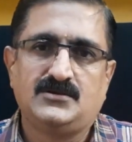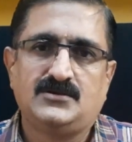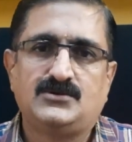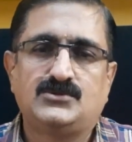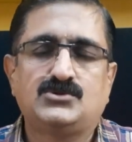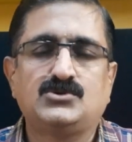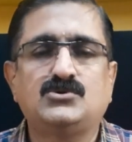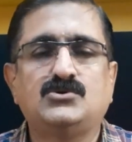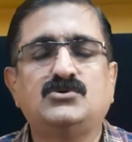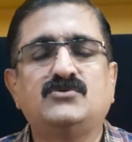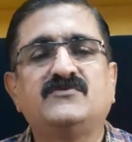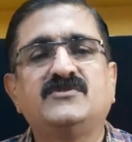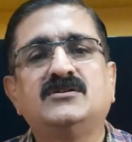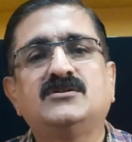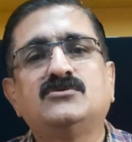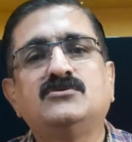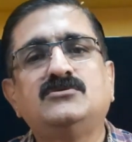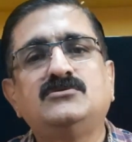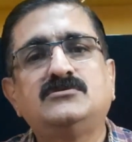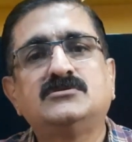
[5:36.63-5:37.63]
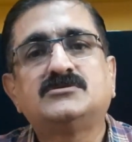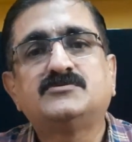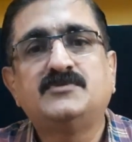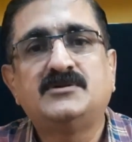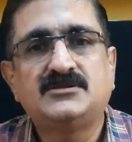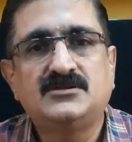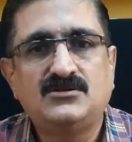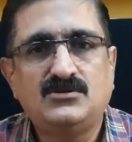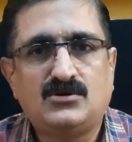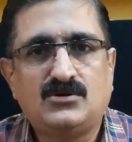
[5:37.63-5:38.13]
So we are going to
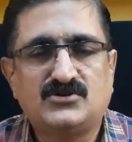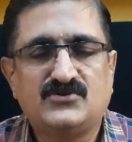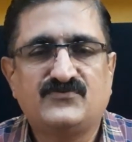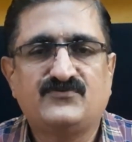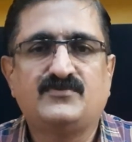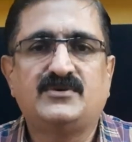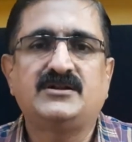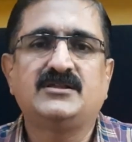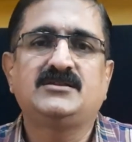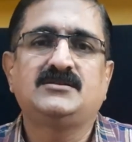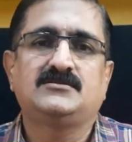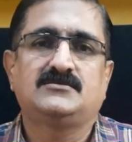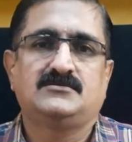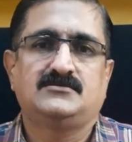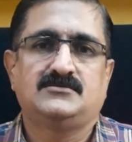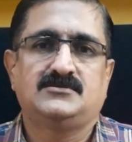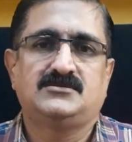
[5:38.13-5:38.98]
spend a lot of money